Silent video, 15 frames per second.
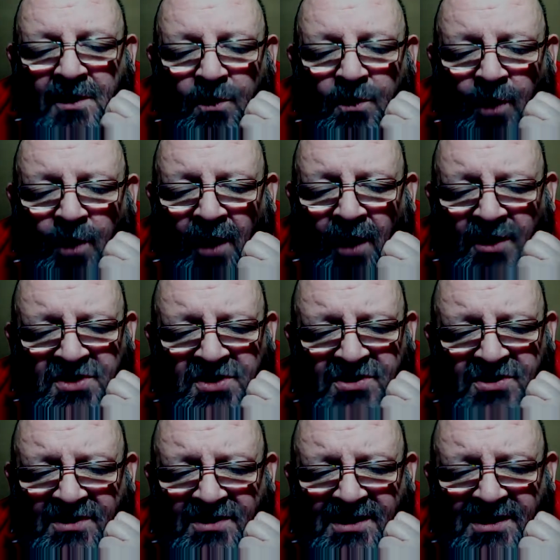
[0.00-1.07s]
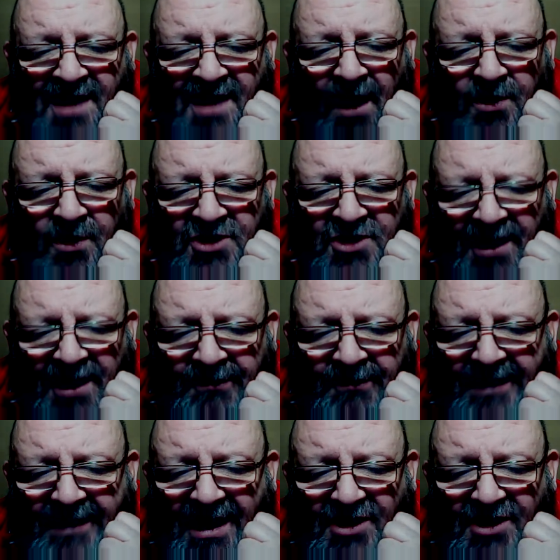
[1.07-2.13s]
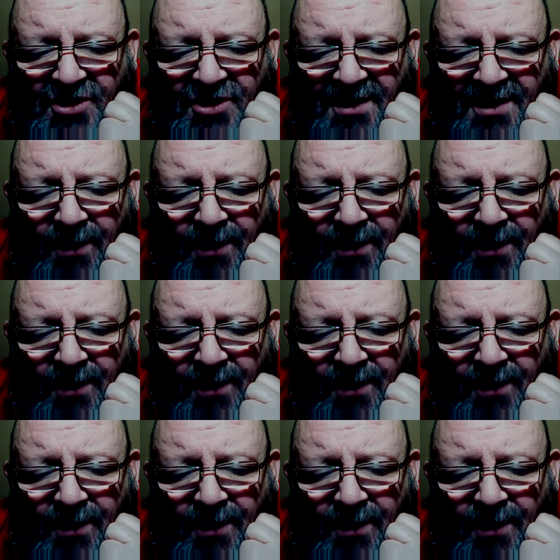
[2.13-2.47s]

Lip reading: Whereas our generation,